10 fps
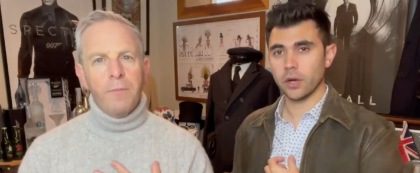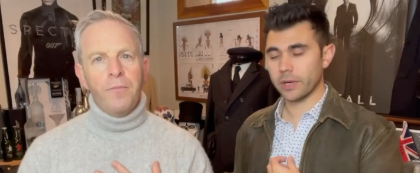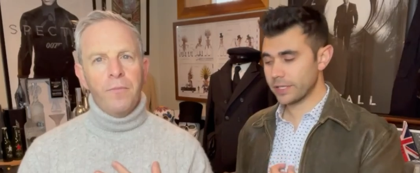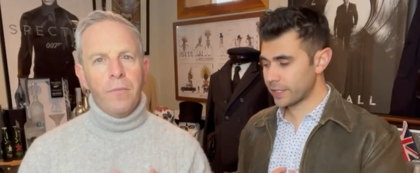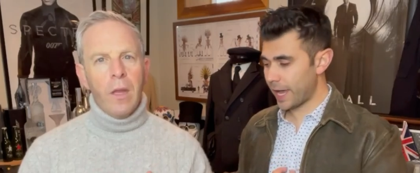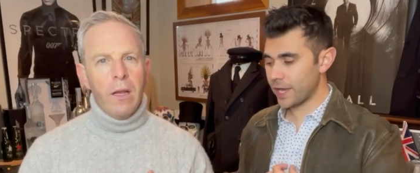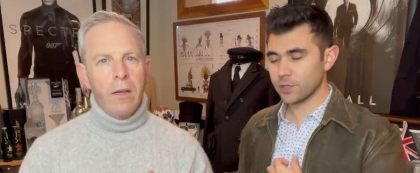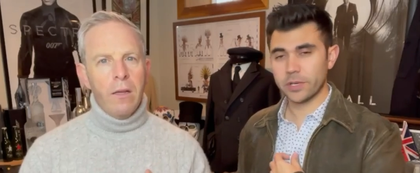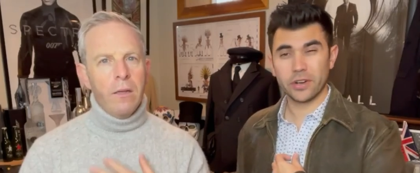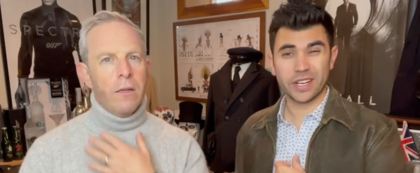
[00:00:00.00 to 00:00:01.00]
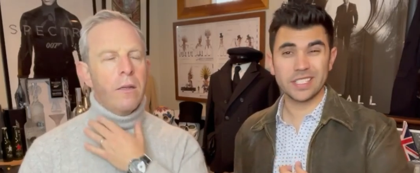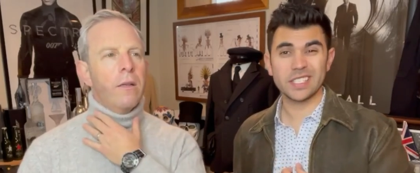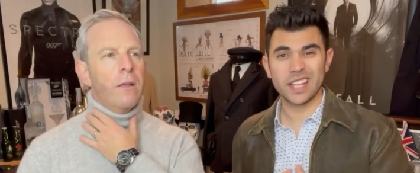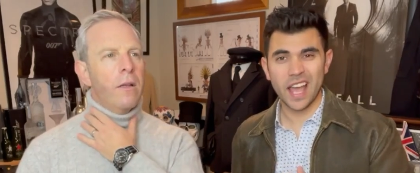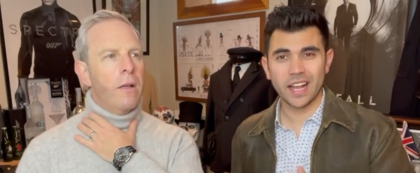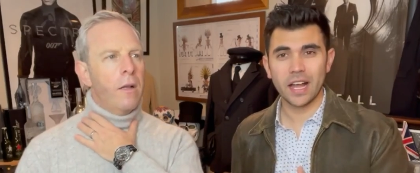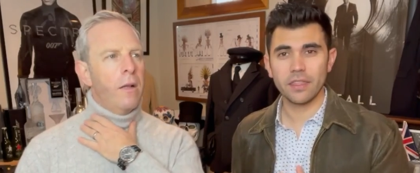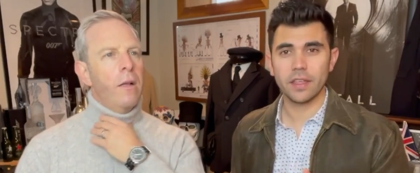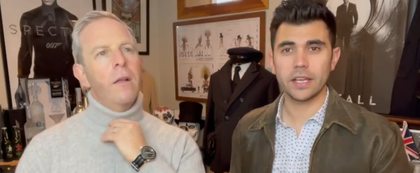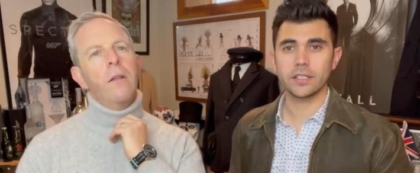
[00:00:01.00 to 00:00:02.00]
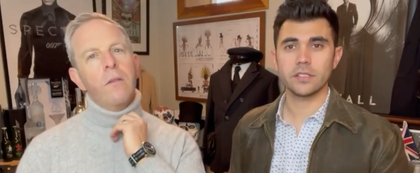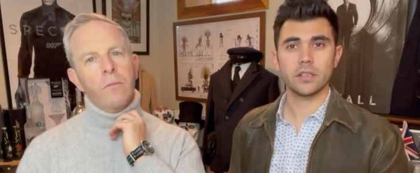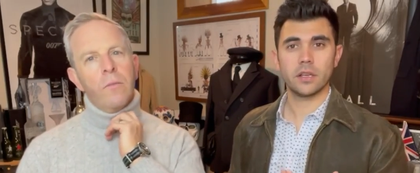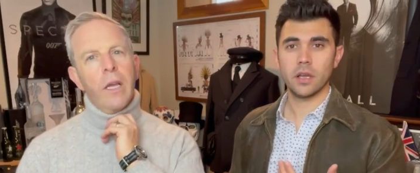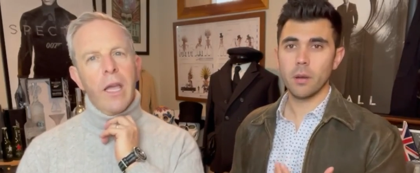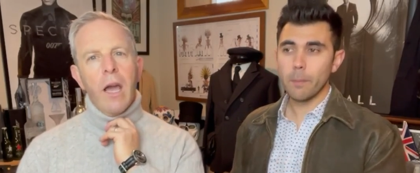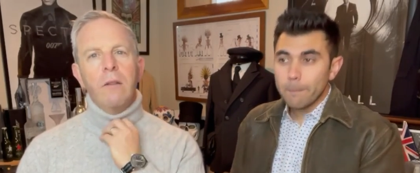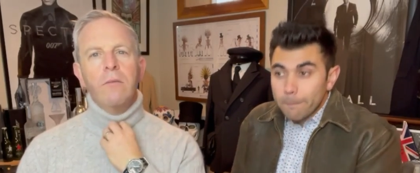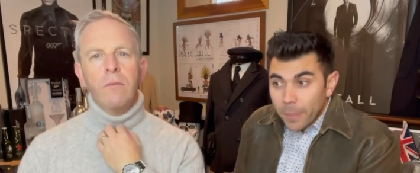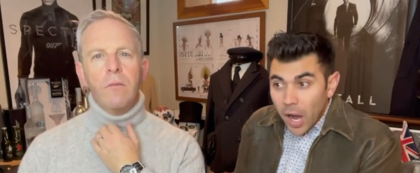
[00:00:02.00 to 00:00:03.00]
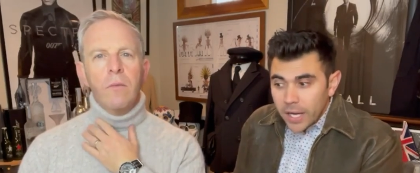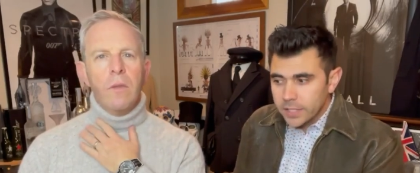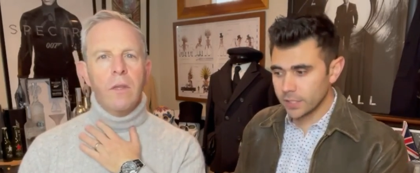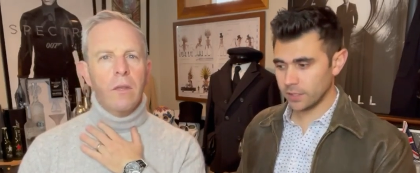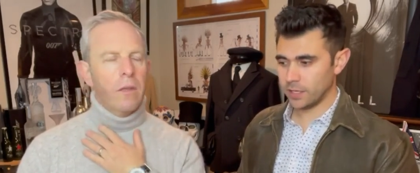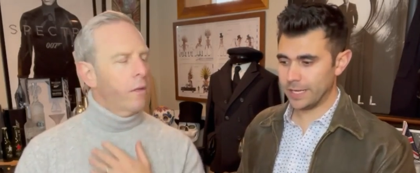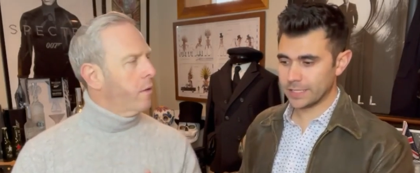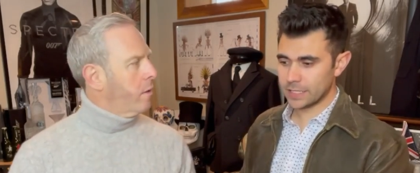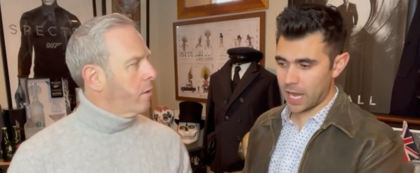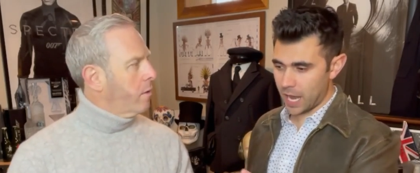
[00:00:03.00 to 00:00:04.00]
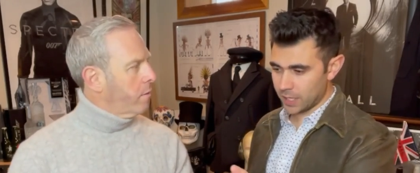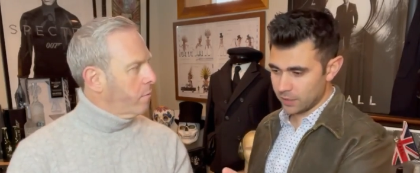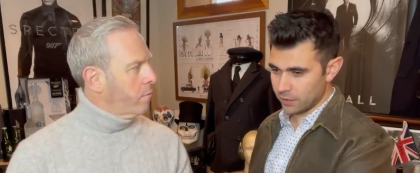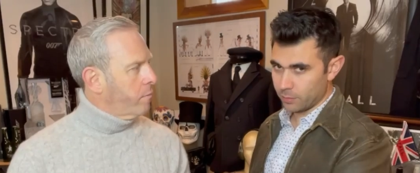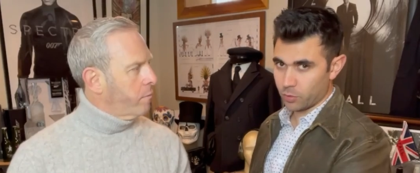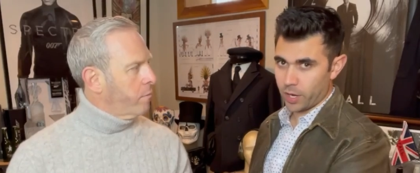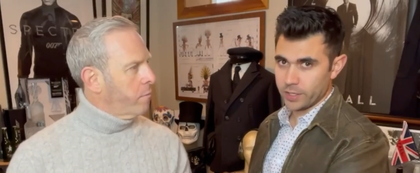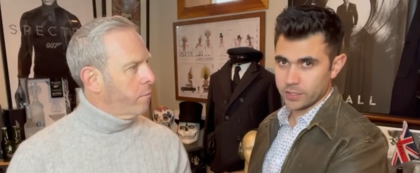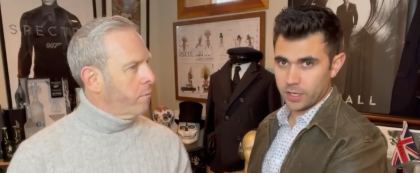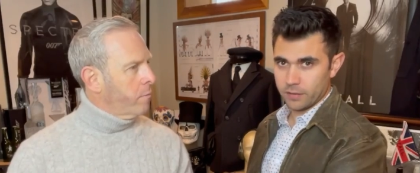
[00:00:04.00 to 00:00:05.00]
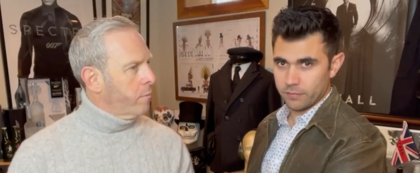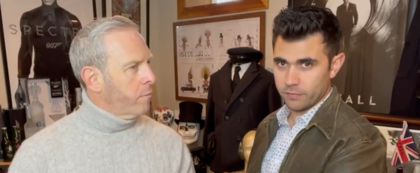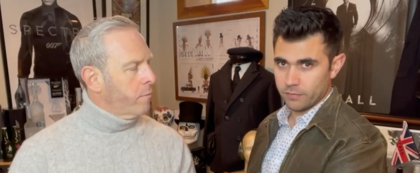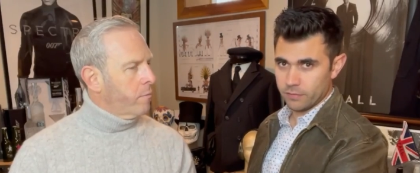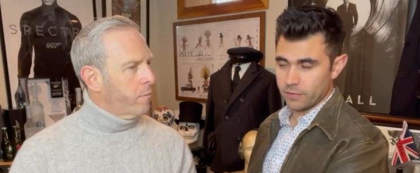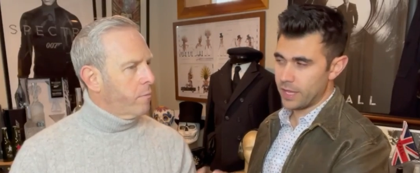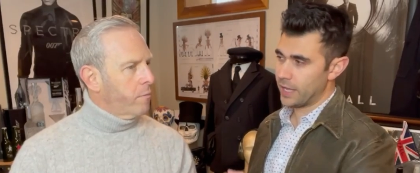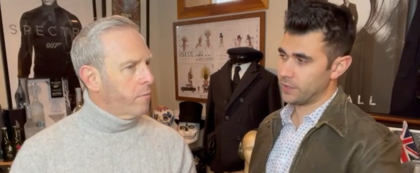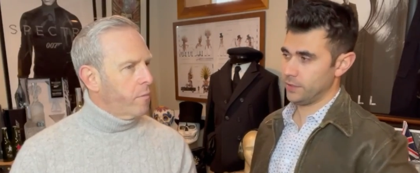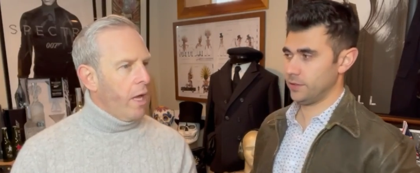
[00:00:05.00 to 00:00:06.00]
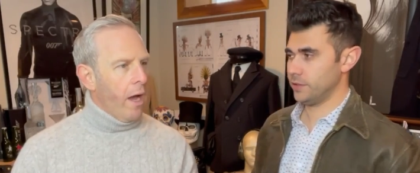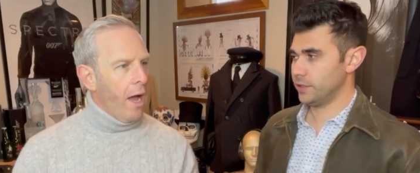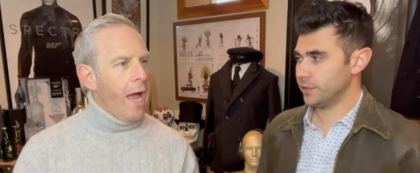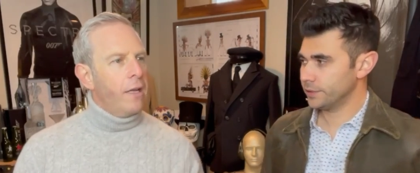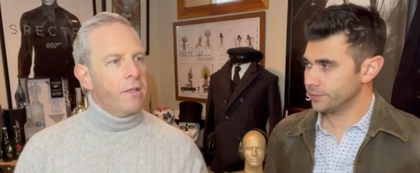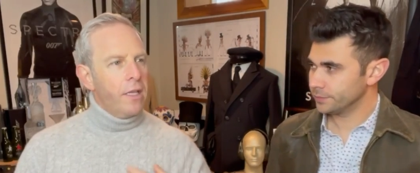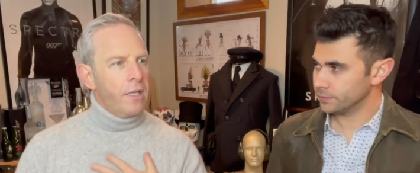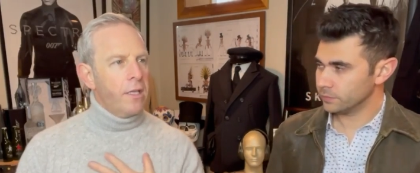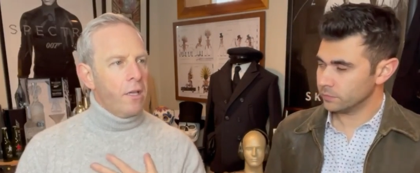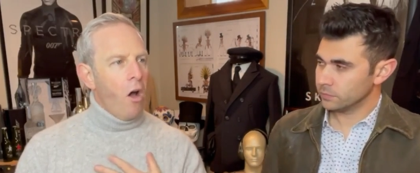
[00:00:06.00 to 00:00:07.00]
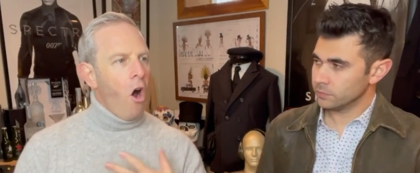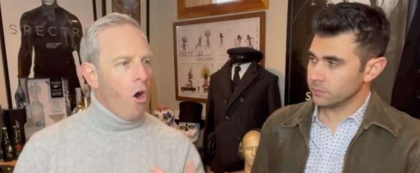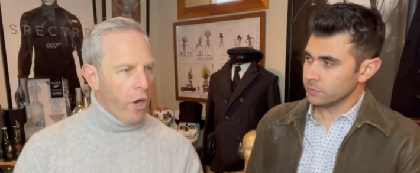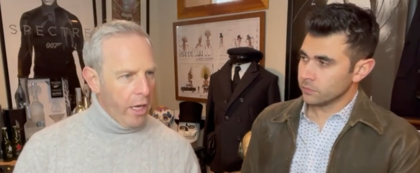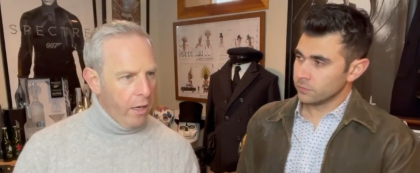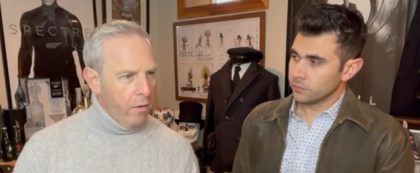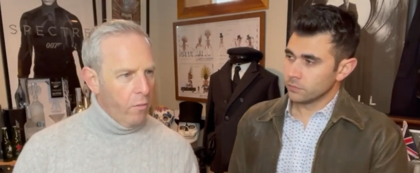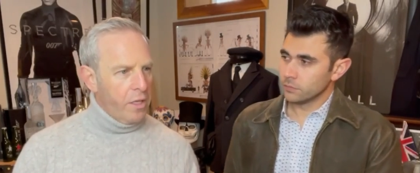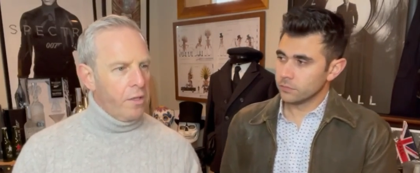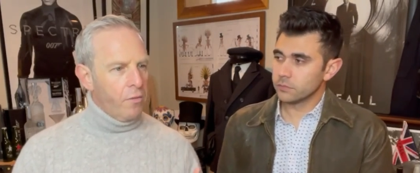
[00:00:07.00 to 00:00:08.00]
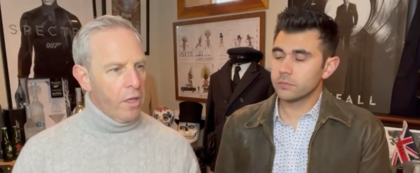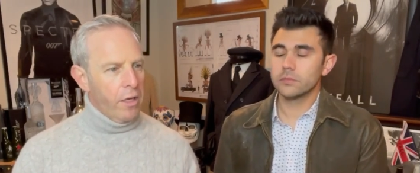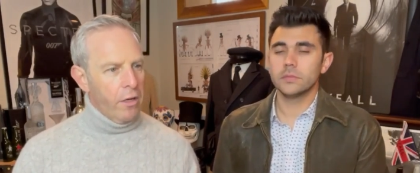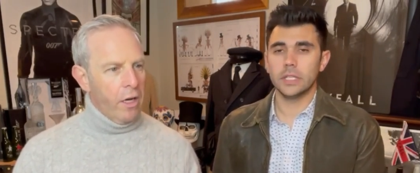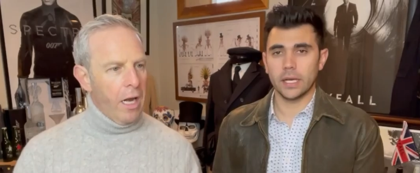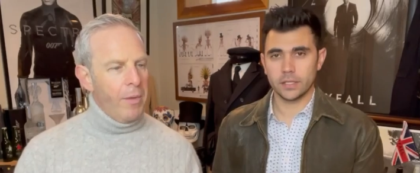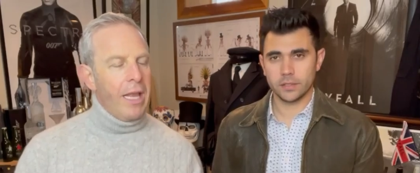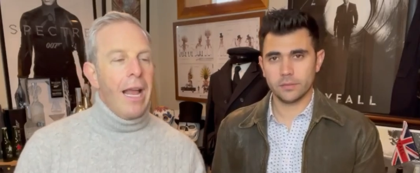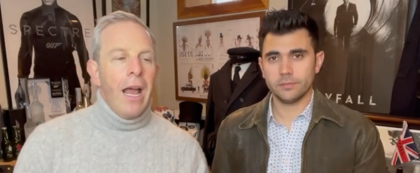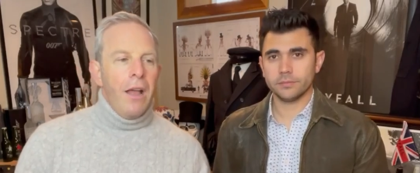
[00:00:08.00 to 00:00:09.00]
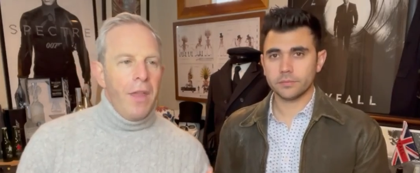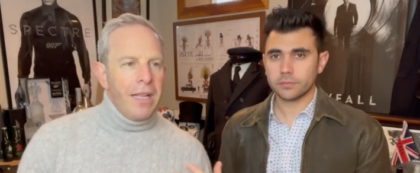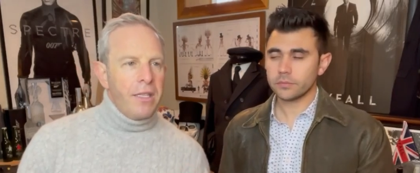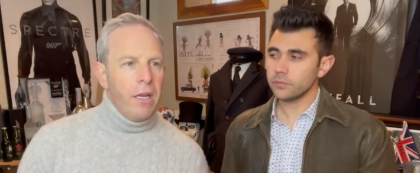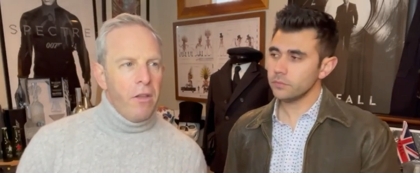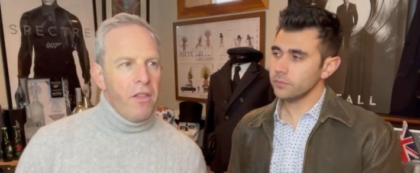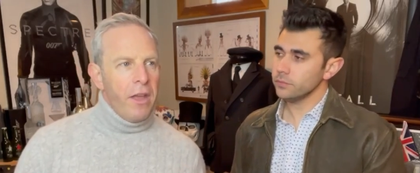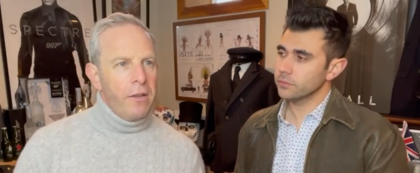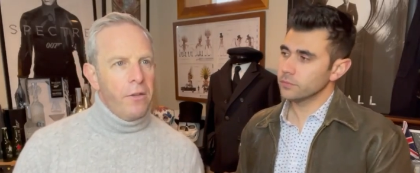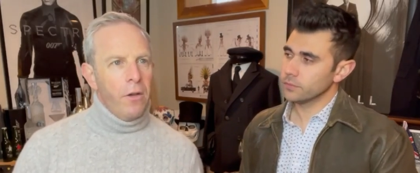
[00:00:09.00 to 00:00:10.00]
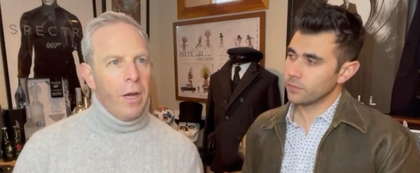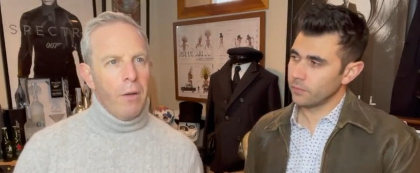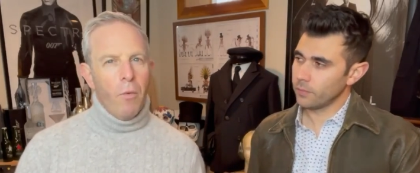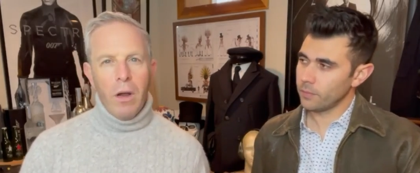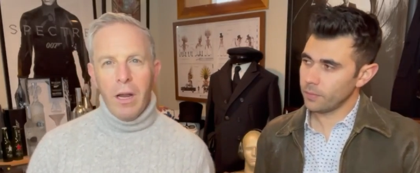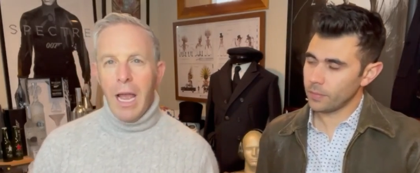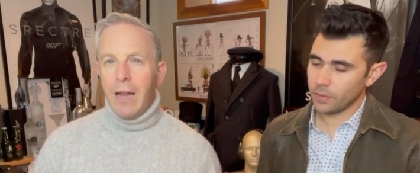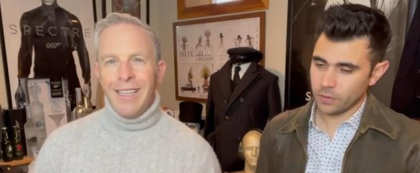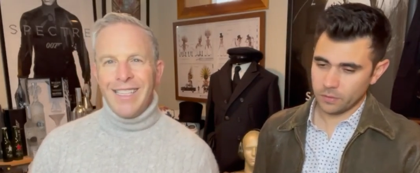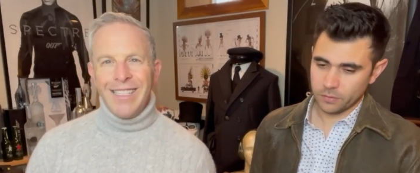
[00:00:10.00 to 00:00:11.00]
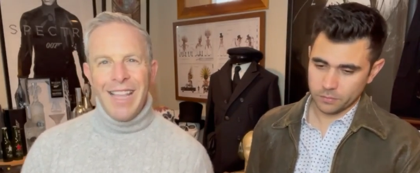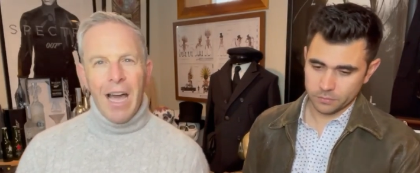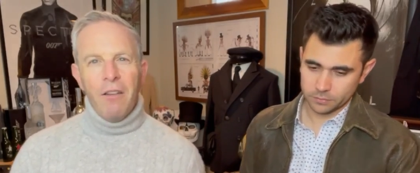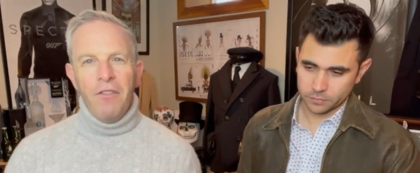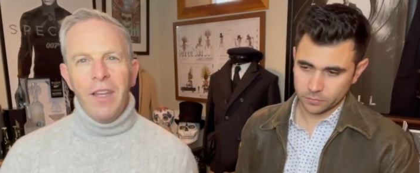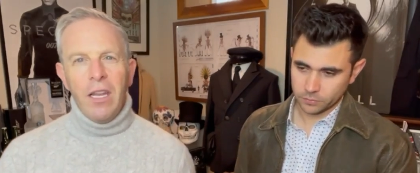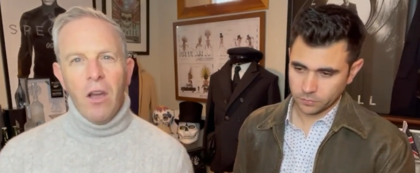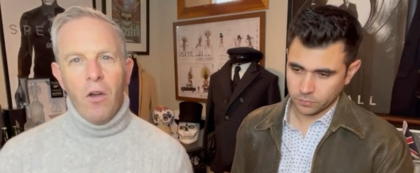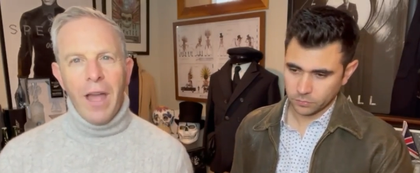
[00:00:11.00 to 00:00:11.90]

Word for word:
Speaker 1: know, it is cashmere. It can snag on things. It can. But it's not the price of that.
Speaker 2: Yeah, and it, this is hardy, which is really good. Yes. I mean, that, that's the other thing, too. And it, again, this is not a video